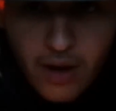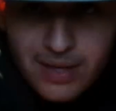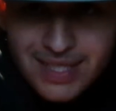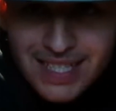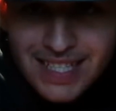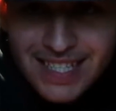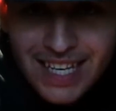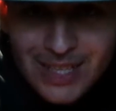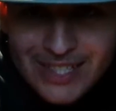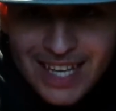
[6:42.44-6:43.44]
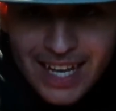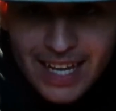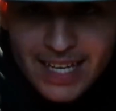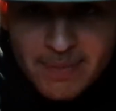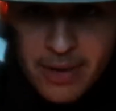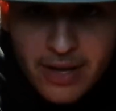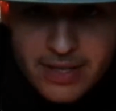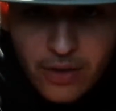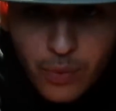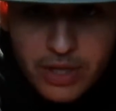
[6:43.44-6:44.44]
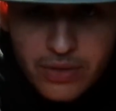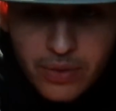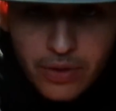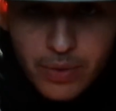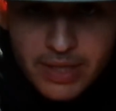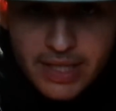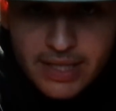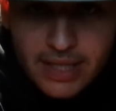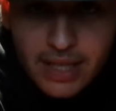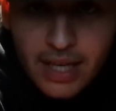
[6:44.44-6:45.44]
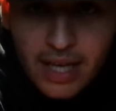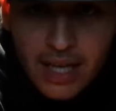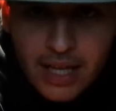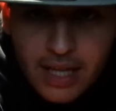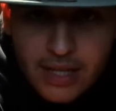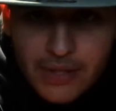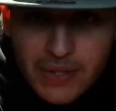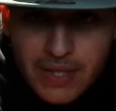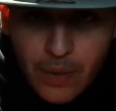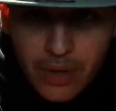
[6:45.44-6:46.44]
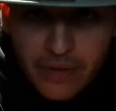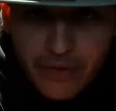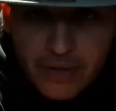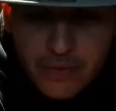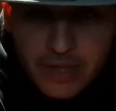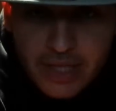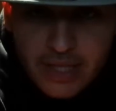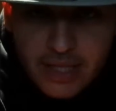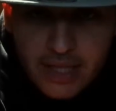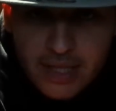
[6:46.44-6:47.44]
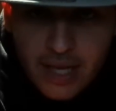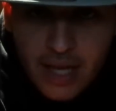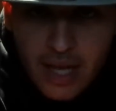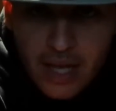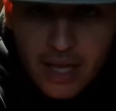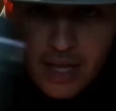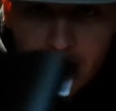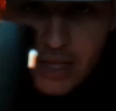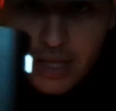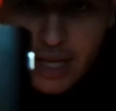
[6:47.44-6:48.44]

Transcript: honestly, this thing looks like an Xbox original 360. This looks like one of the first 360s. Look at